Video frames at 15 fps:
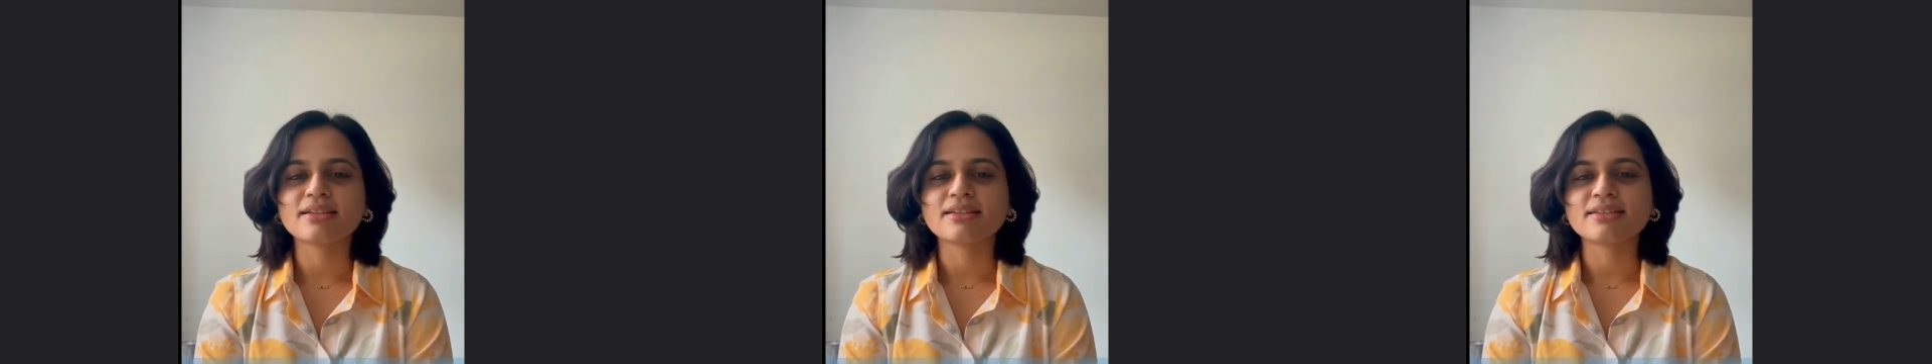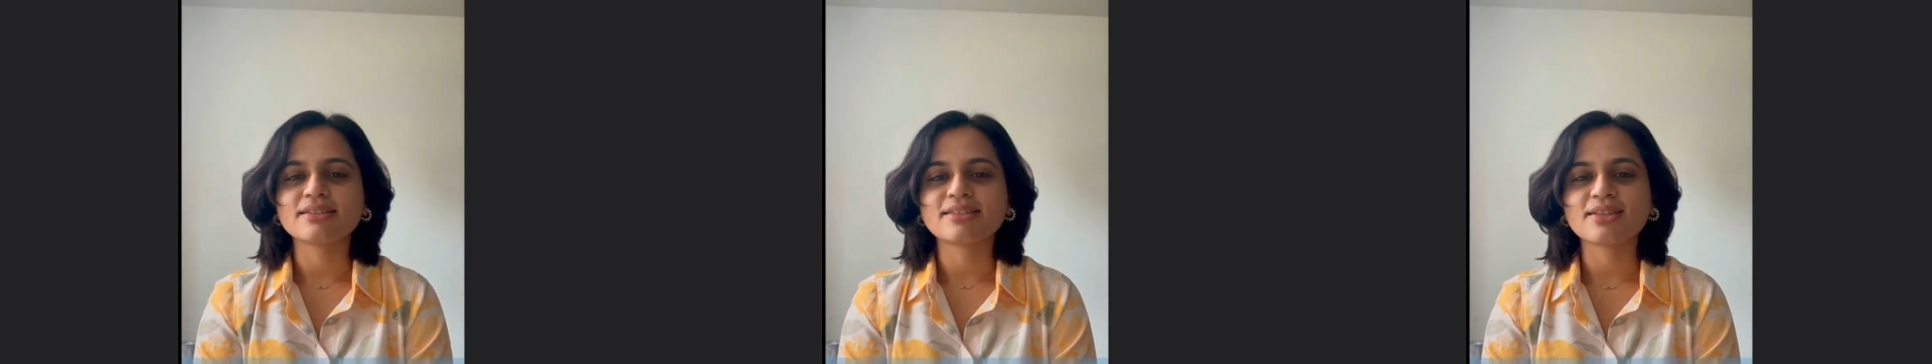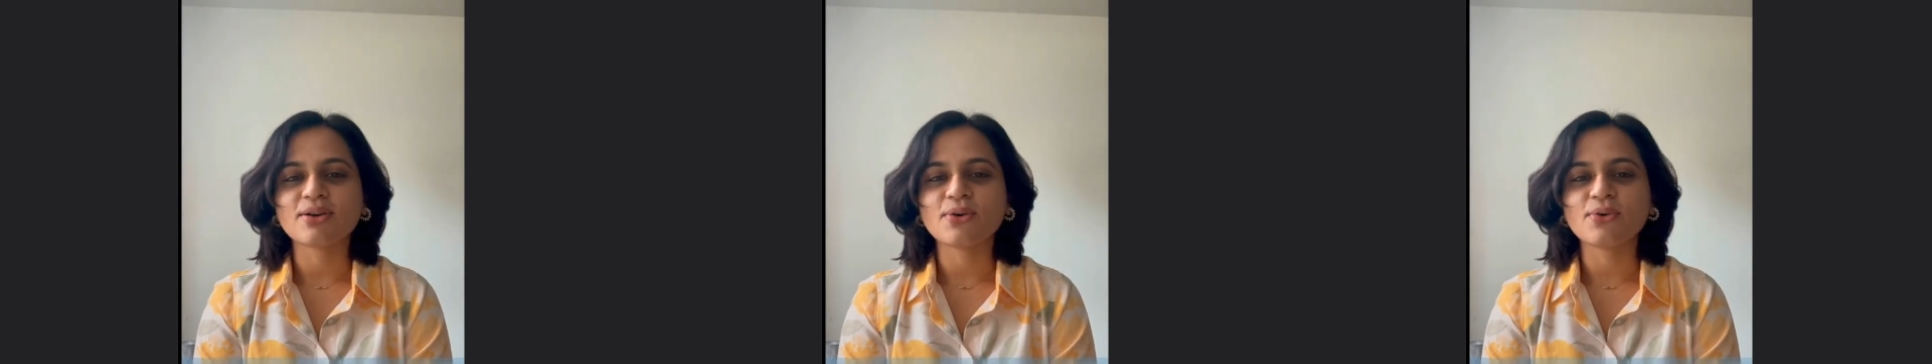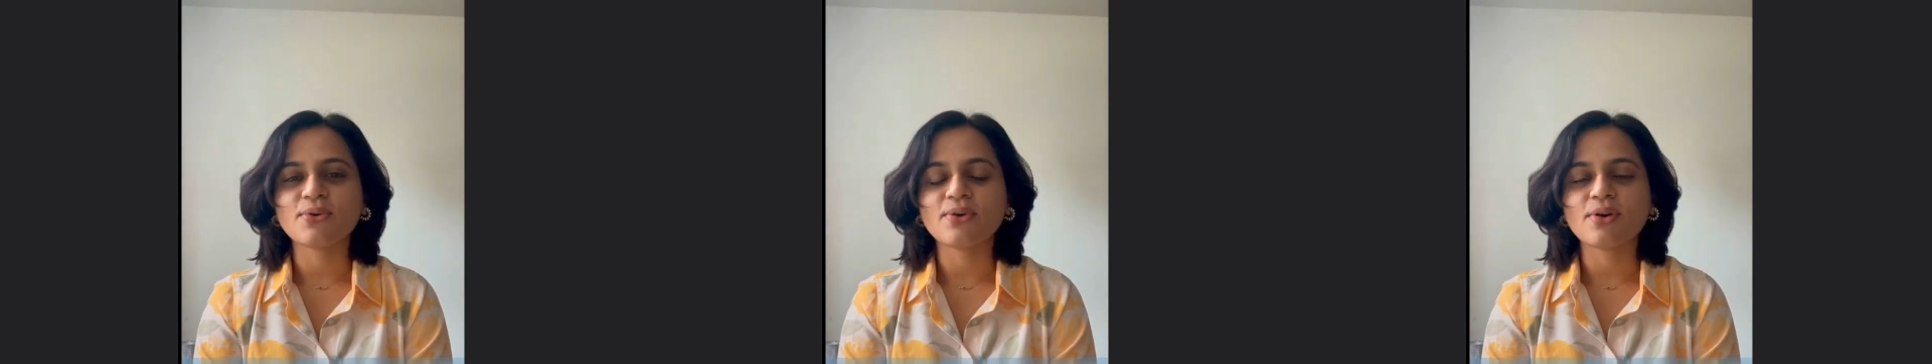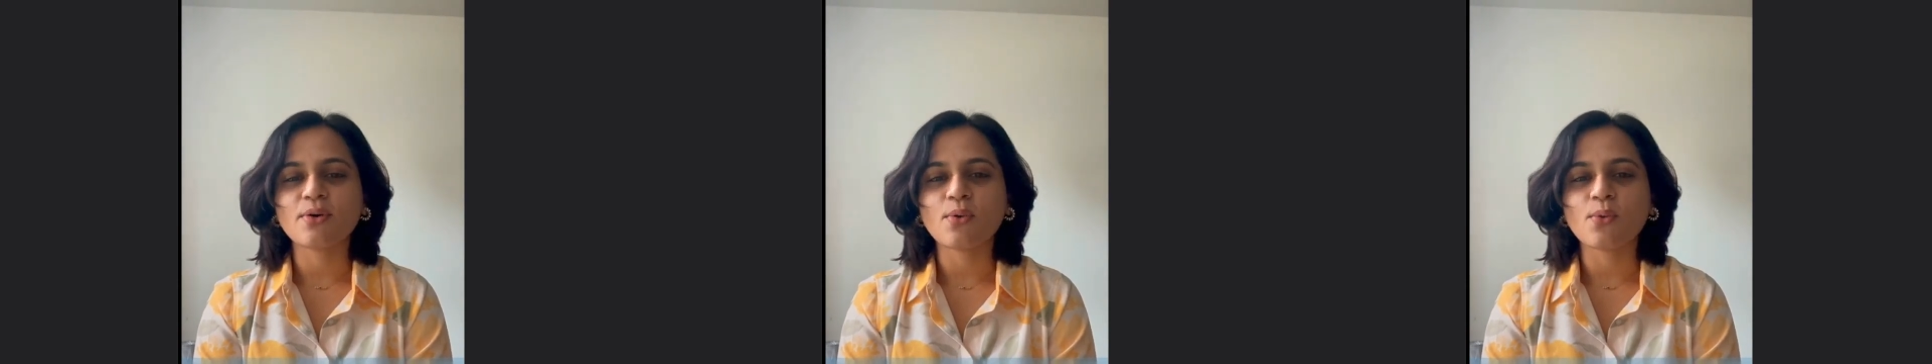
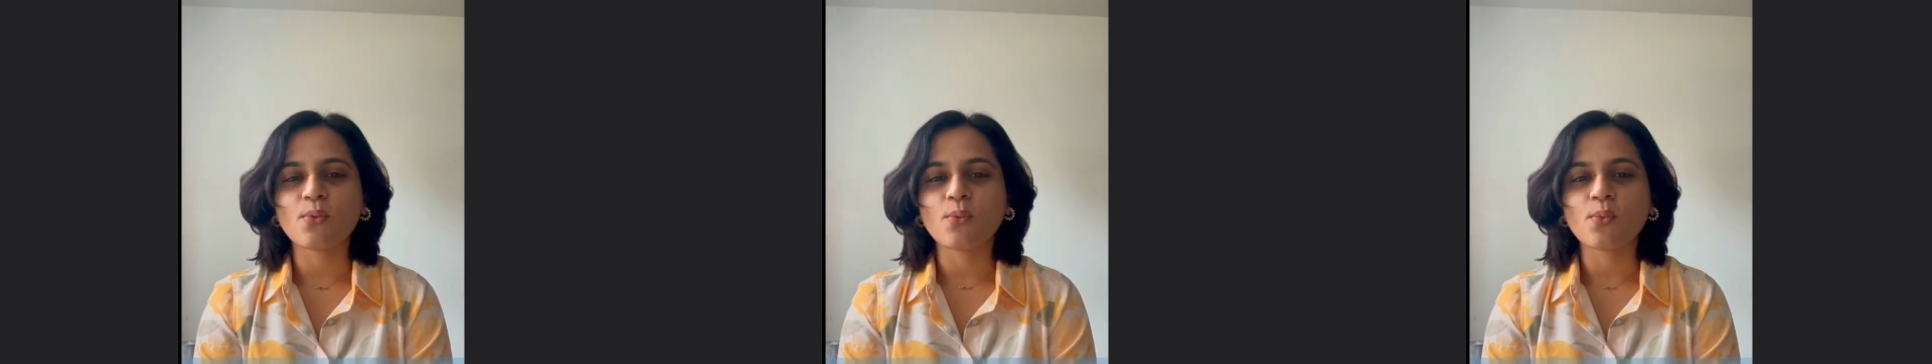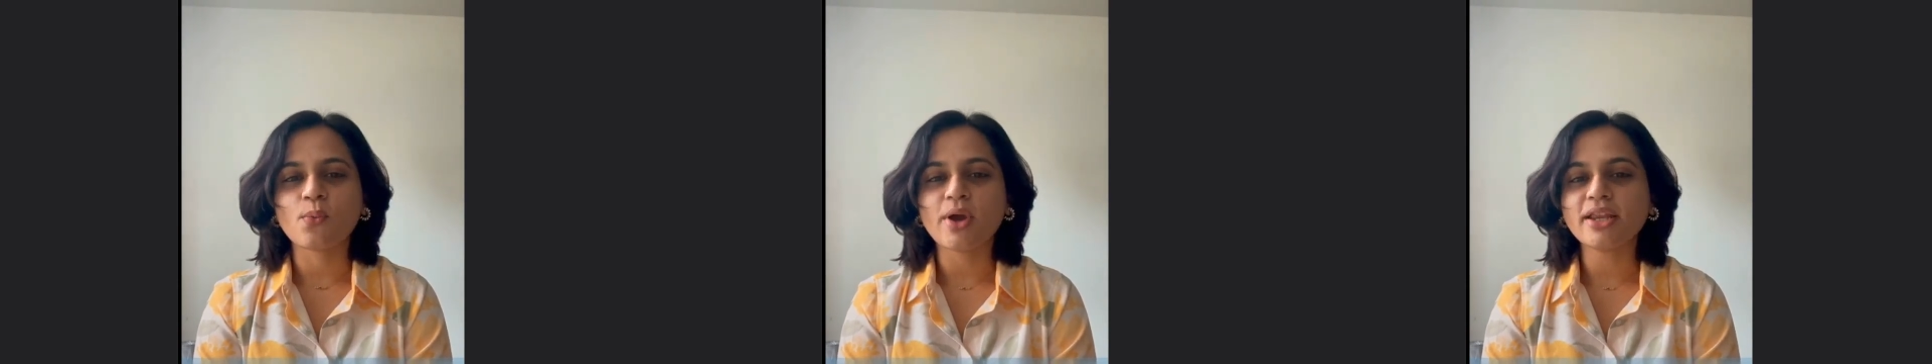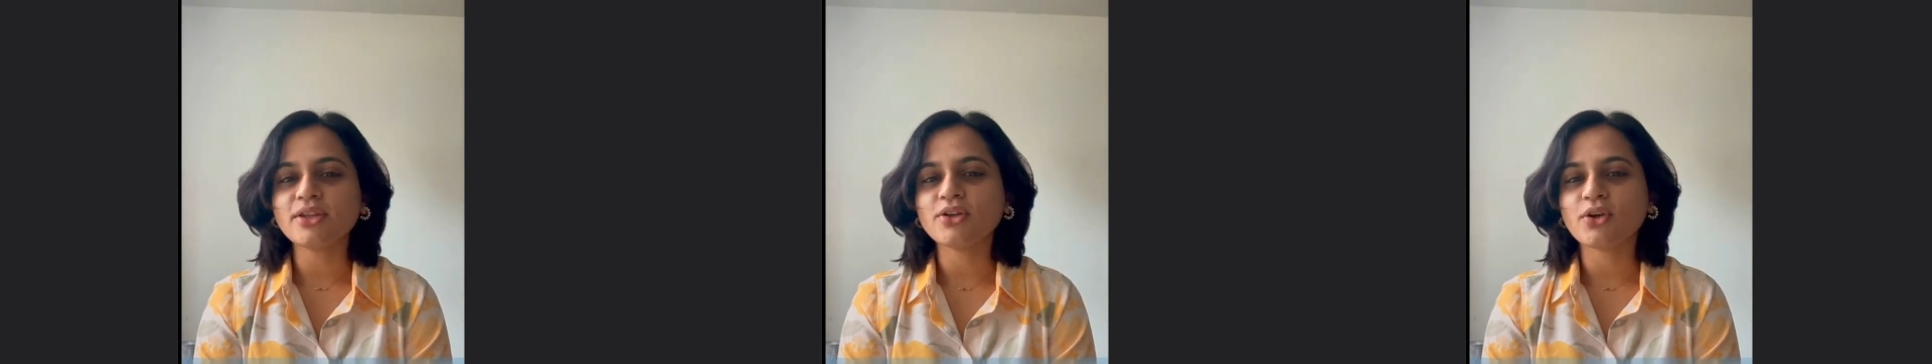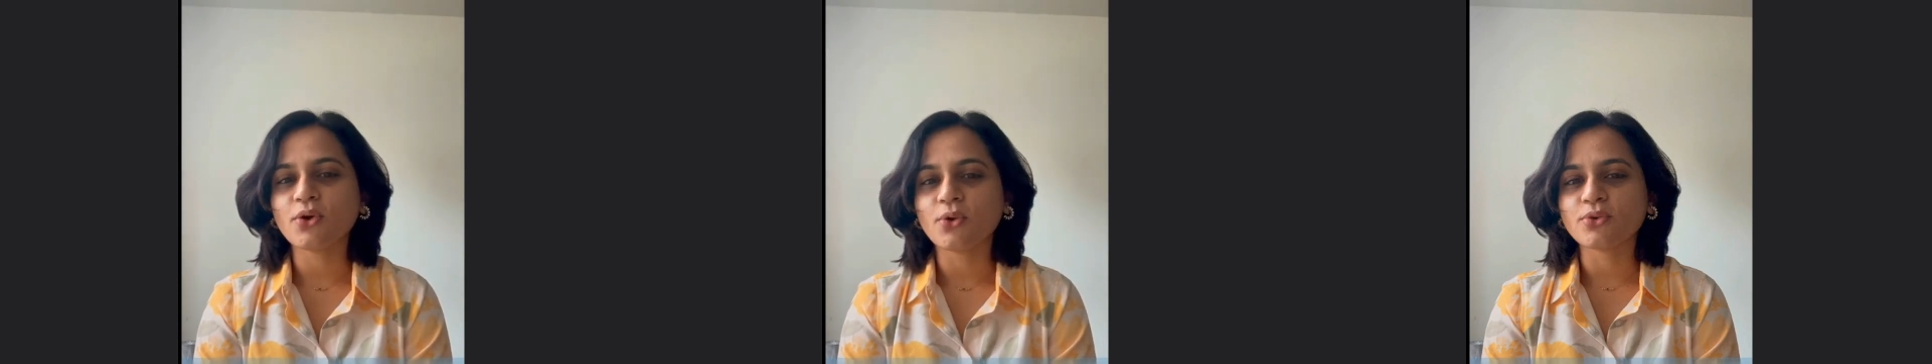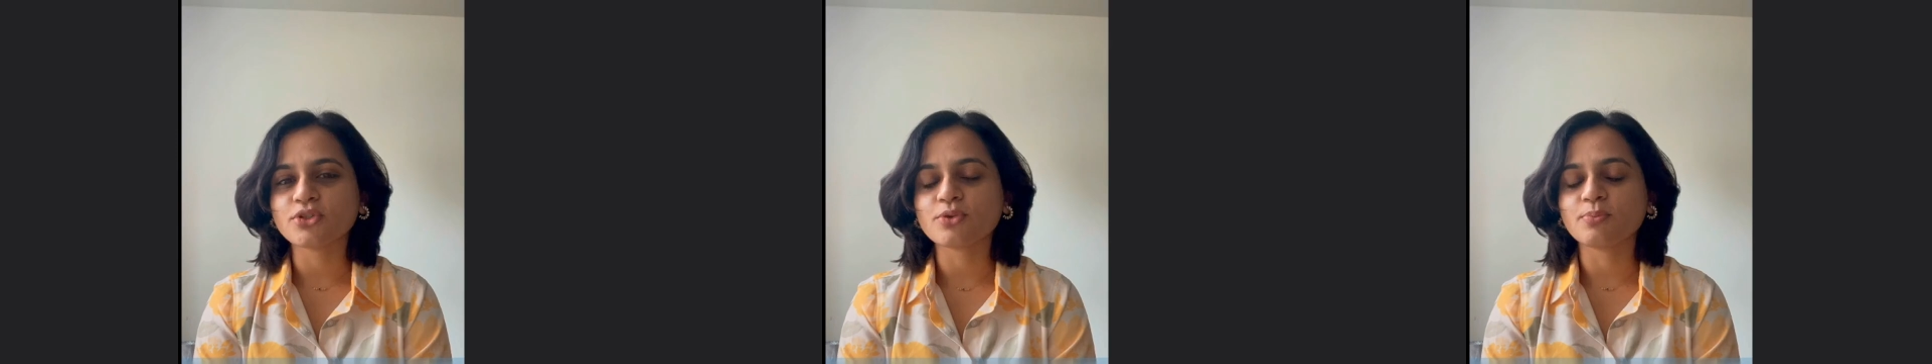So when you go to